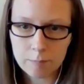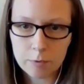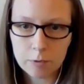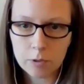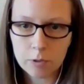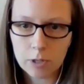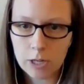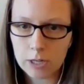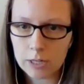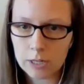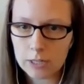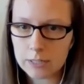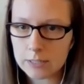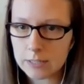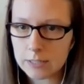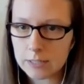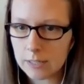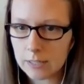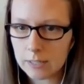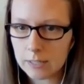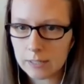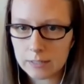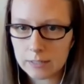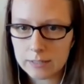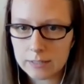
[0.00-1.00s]
the next time you
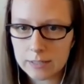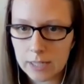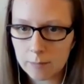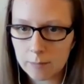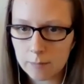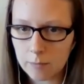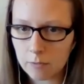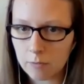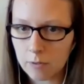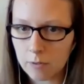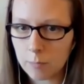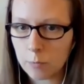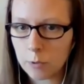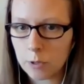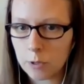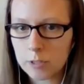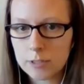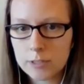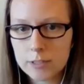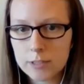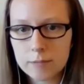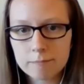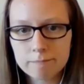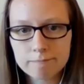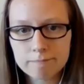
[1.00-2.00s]
log into the
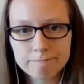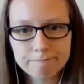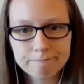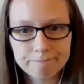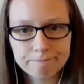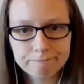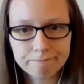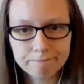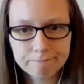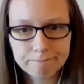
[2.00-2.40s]
Tableau reports.